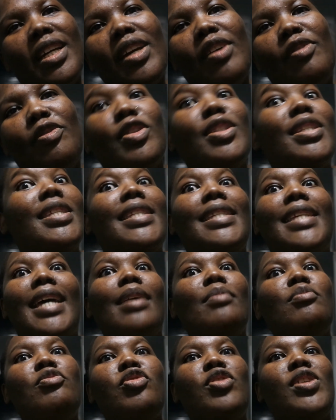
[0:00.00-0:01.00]
for
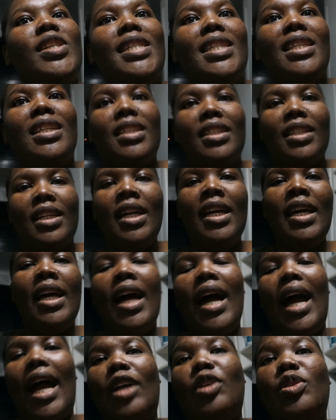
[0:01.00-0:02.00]
some reason.
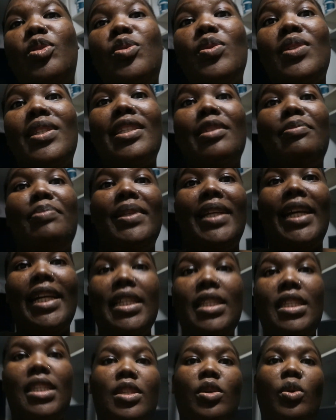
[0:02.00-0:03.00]
I used to sleep
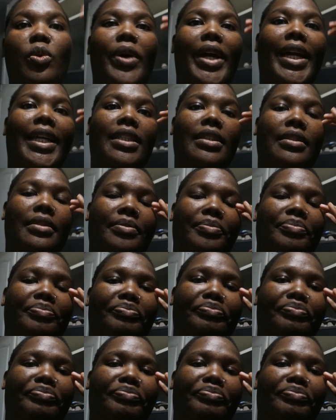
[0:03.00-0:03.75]
late when